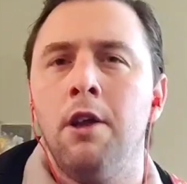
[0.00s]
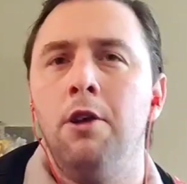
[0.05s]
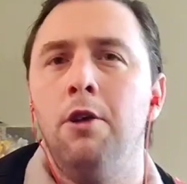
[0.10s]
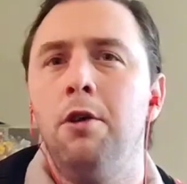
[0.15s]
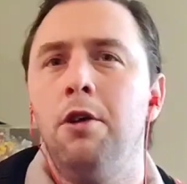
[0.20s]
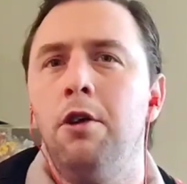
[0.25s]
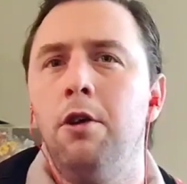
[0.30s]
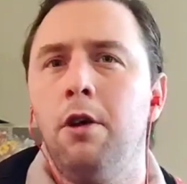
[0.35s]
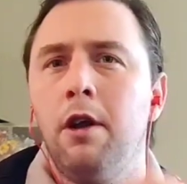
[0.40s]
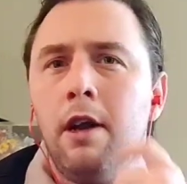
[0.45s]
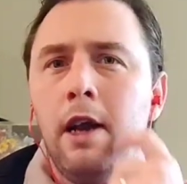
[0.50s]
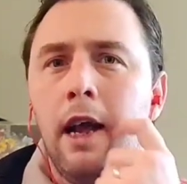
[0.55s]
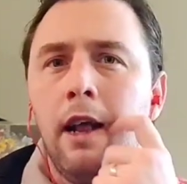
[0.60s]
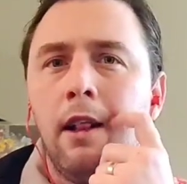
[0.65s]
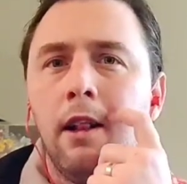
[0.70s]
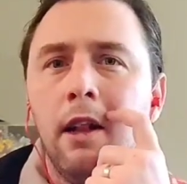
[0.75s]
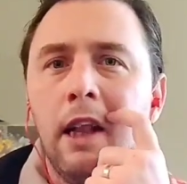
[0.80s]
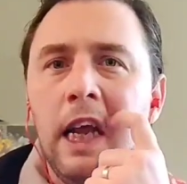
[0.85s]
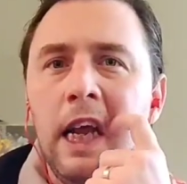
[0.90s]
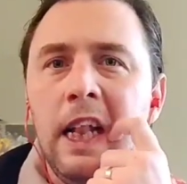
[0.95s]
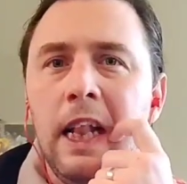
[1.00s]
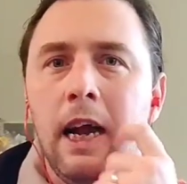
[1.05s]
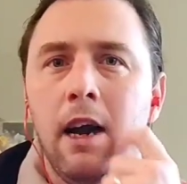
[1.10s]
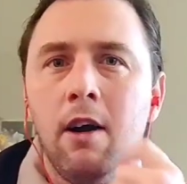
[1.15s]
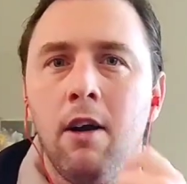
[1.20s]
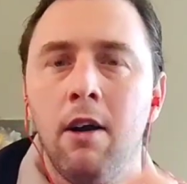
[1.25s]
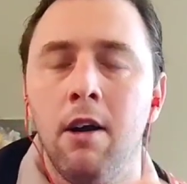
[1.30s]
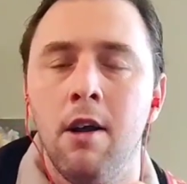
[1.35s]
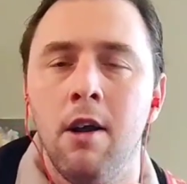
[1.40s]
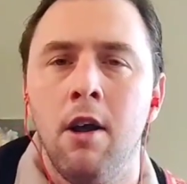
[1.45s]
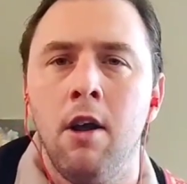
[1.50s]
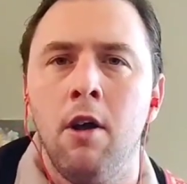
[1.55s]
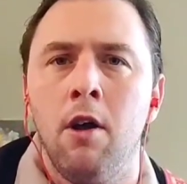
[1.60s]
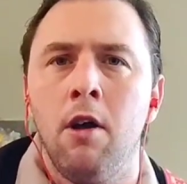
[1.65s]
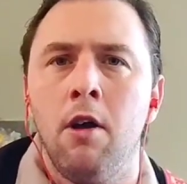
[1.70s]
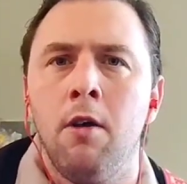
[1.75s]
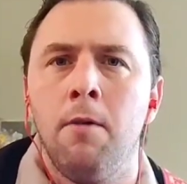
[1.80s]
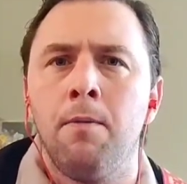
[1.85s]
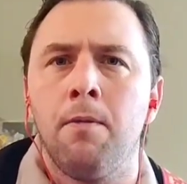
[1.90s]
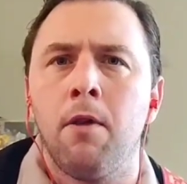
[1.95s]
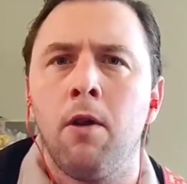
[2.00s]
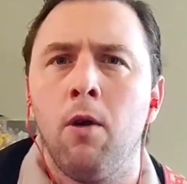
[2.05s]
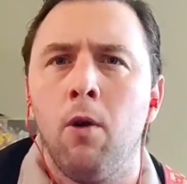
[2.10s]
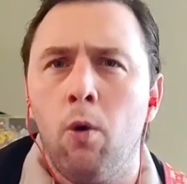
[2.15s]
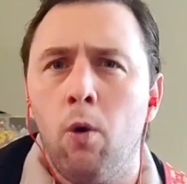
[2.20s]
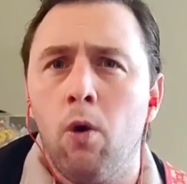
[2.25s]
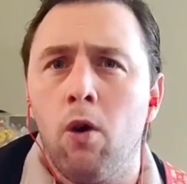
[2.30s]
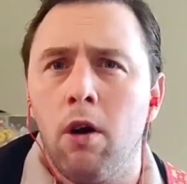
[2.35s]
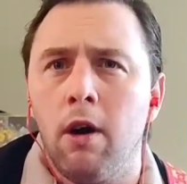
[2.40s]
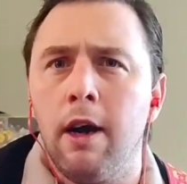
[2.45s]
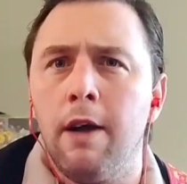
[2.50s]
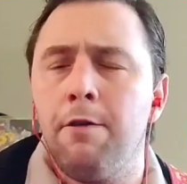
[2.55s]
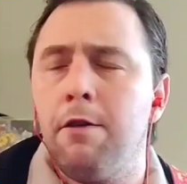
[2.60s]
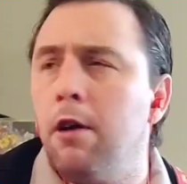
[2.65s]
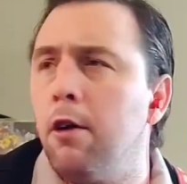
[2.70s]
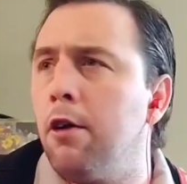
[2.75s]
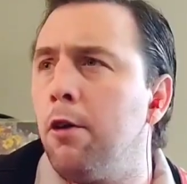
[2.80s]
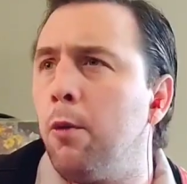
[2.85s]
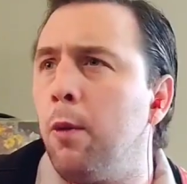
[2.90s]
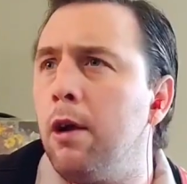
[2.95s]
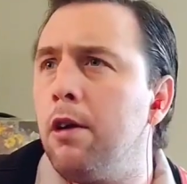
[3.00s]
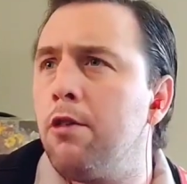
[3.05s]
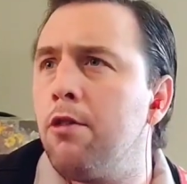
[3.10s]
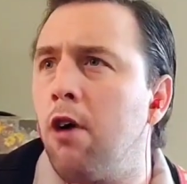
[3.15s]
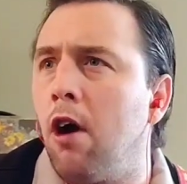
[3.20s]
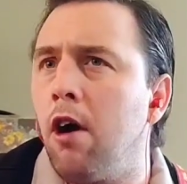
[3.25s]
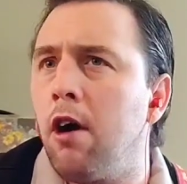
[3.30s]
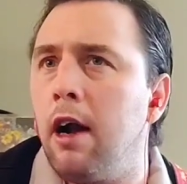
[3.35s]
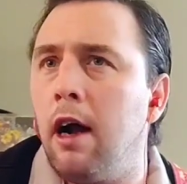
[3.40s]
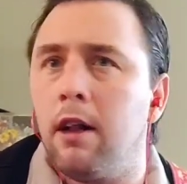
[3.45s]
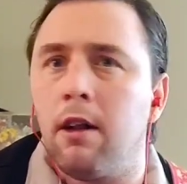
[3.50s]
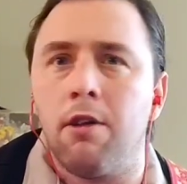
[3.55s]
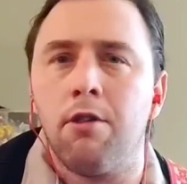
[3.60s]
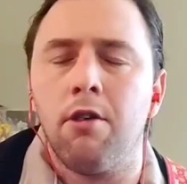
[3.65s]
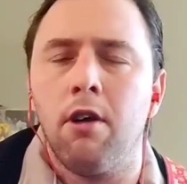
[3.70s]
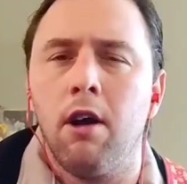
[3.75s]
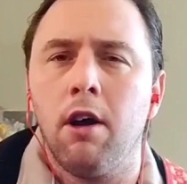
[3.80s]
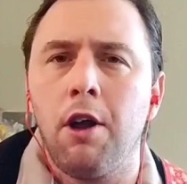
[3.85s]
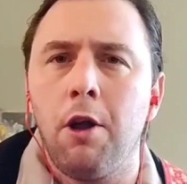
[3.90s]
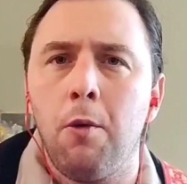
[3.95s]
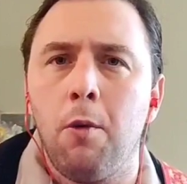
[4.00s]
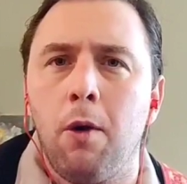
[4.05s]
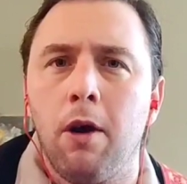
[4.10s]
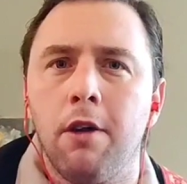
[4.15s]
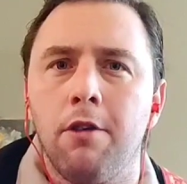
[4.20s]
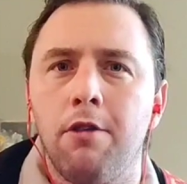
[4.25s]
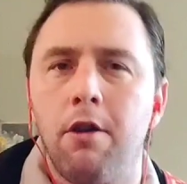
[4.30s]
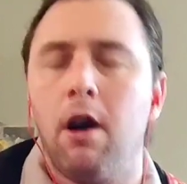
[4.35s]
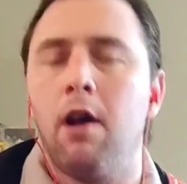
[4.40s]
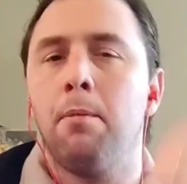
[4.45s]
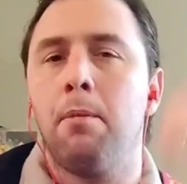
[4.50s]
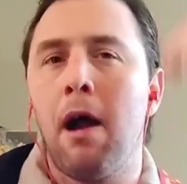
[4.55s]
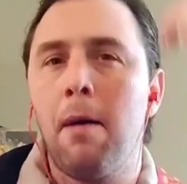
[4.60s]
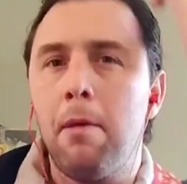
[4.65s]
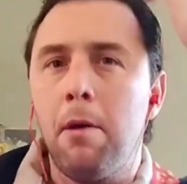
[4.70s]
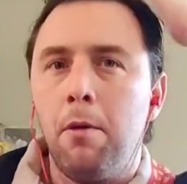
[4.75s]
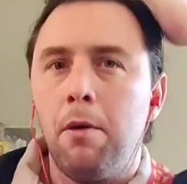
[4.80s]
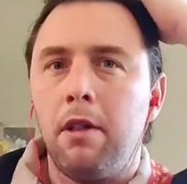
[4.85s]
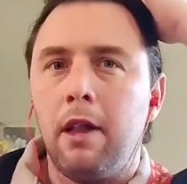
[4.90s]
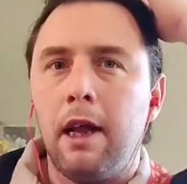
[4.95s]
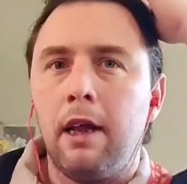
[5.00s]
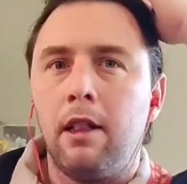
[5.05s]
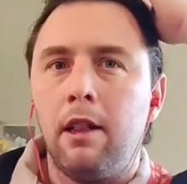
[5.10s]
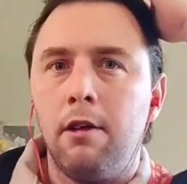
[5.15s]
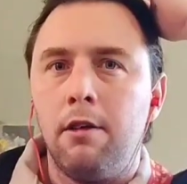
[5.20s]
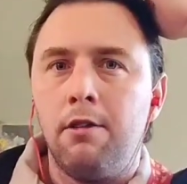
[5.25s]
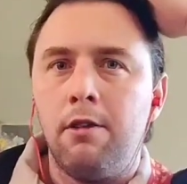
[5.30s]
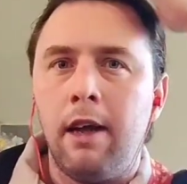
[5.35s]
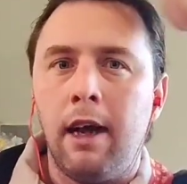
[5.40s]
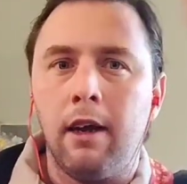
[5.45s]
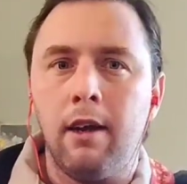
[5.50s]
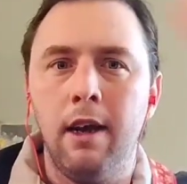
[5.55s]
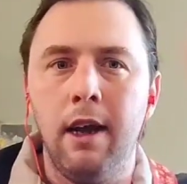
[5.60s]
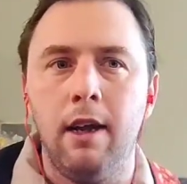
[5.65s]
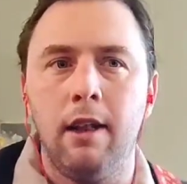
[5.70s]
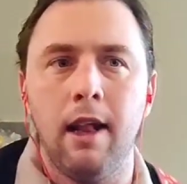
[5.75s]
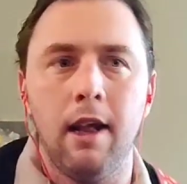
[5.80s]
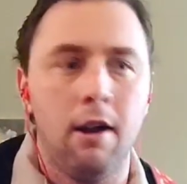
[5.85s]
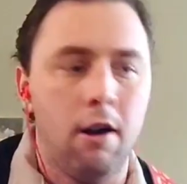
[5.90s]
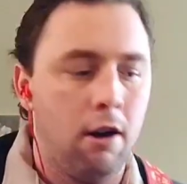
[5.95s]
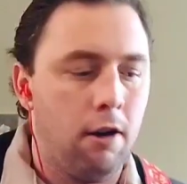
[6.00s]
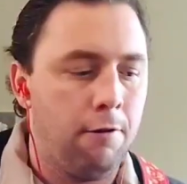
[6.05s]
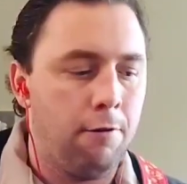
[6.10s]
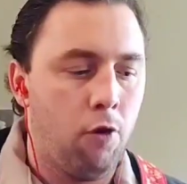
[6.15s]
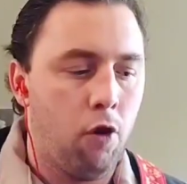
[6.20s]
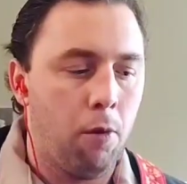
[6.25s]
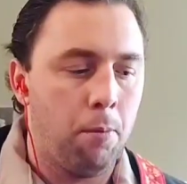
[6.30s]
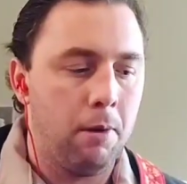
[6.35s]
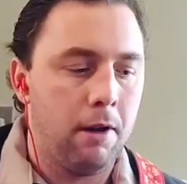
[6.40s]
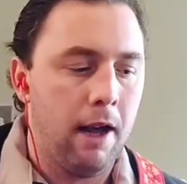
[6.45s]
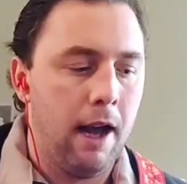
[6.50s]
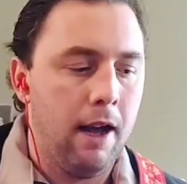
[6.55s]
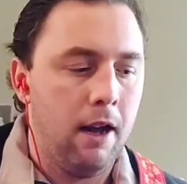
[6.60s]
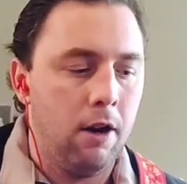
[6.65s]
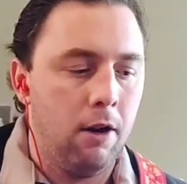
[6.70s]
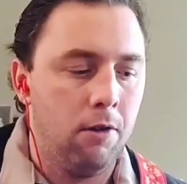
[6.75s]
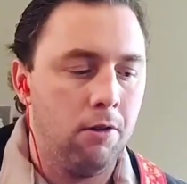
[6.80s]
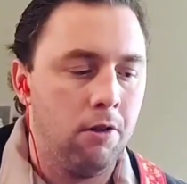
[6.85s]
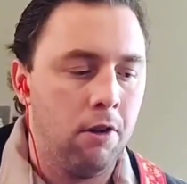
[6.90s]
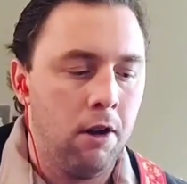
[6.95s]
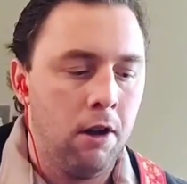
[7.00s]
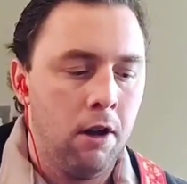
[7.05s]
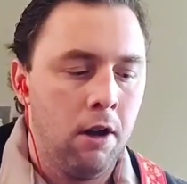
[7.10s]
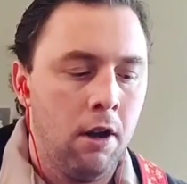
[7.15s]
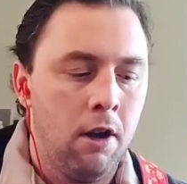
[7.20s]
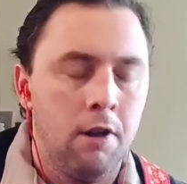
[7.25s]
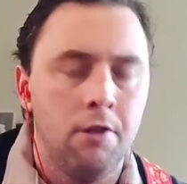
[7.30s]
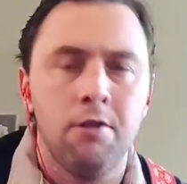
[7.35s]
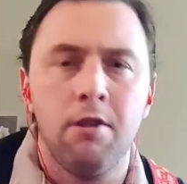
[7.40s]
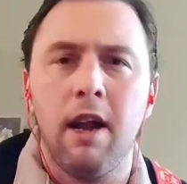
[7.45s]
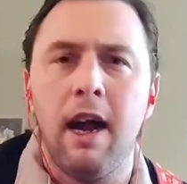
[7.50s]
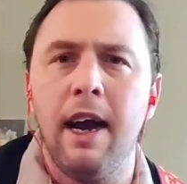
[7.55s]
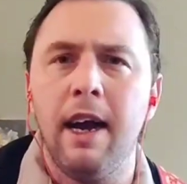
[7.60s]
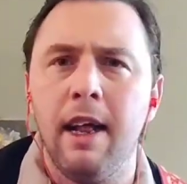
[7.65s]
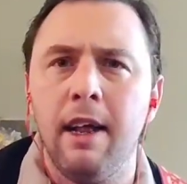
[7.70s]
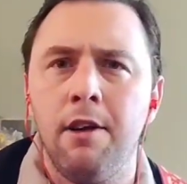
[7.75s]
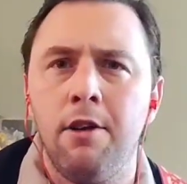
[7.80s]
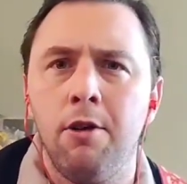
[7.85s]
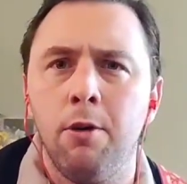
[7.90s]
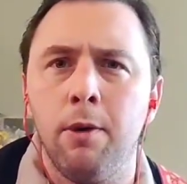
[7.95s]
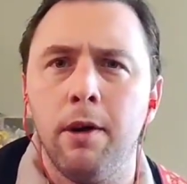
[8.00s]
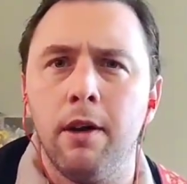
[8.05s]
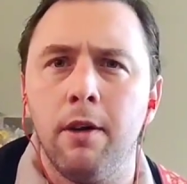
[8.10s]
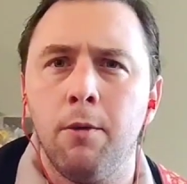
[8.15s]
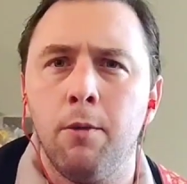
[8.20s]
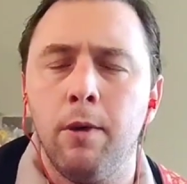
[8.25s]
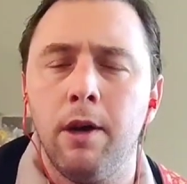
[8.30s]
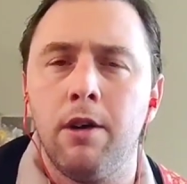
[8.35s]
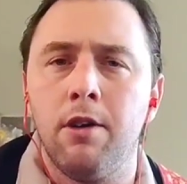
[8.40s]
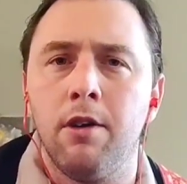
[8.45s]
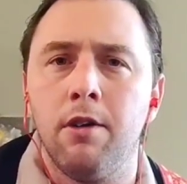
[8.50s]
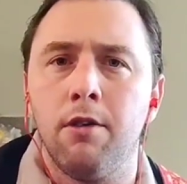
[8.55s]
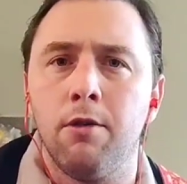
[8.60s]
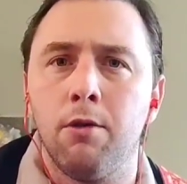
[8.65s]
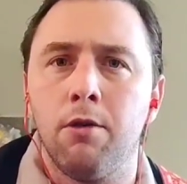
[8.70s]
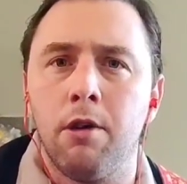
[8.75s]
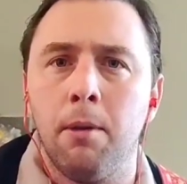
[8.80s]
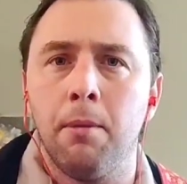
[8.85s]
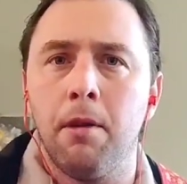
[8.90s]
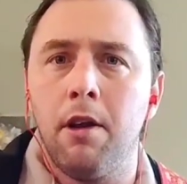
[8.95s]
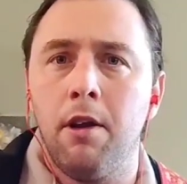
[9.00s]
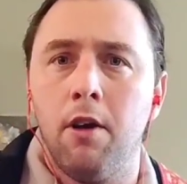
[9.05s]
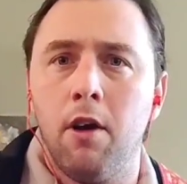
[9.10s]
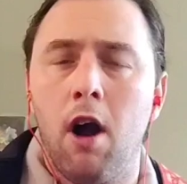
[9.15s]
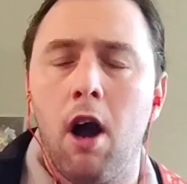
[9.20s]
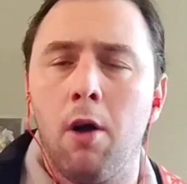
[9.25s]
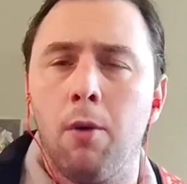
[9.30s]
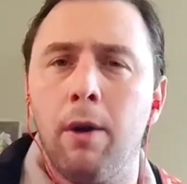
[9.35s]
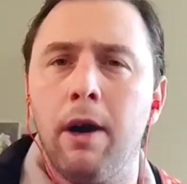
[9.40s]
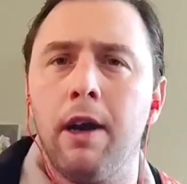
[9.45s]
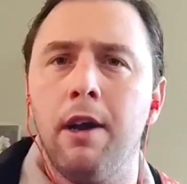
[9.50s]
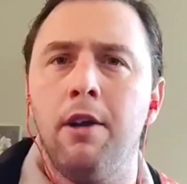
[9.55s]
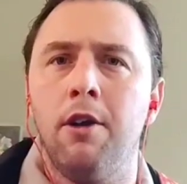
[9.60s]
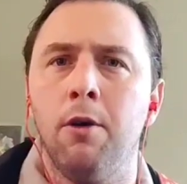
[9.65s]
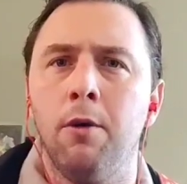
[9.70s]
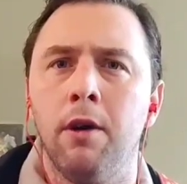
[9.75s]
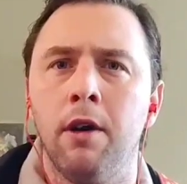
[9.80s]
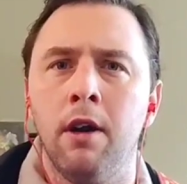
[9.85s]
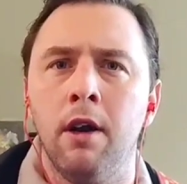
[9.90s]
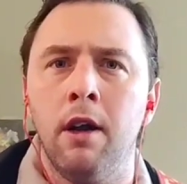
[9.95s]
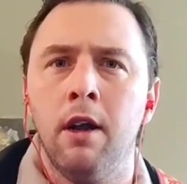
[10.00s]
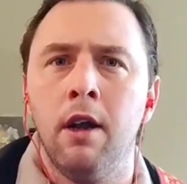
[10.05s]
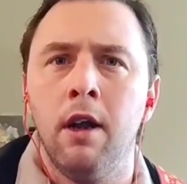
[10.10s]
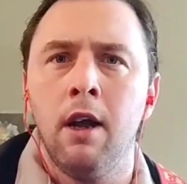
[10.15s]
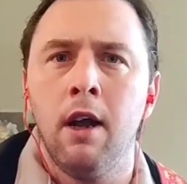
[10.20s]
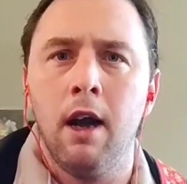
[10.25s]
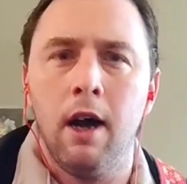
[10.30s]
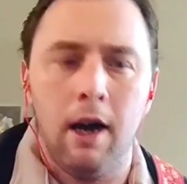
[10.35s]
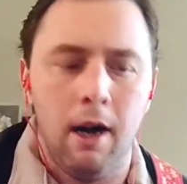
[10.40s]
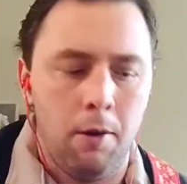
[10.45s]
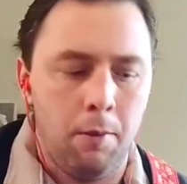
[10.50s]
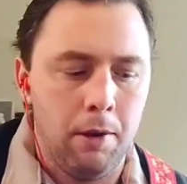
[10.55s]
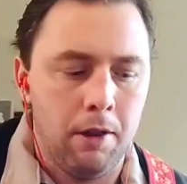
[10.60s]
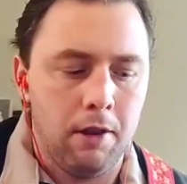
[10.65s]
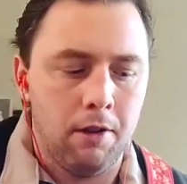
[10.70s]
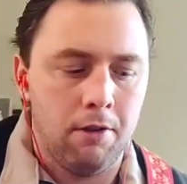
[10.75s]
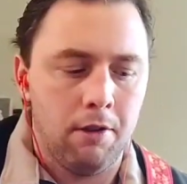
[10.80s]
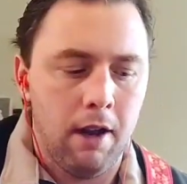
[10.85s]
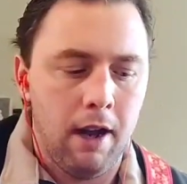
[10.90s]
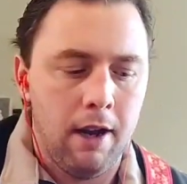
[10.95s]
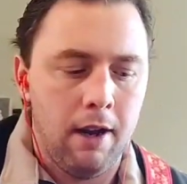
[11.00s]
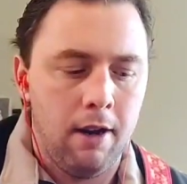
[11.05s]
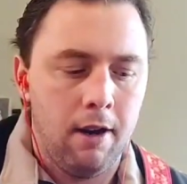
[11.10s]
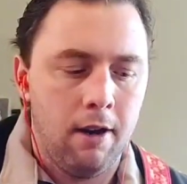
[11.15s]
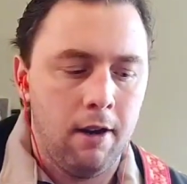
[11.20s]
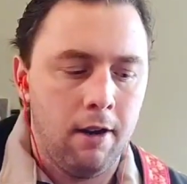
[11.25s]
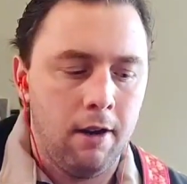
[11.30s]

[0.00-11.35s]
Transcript: You could take the lead there. Or if you're the one starting out the song, you want to start probably with like this technique they call 4 potatoes. Slide into it, which is something you're already doing with the slide.